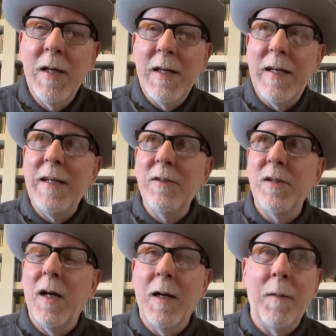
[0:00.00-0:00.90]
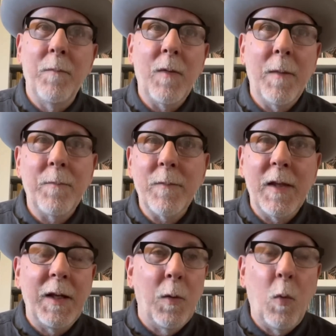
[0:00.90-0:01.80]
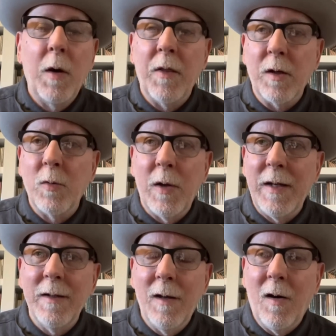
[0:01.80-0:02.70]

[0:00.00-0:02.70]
He's, one of the great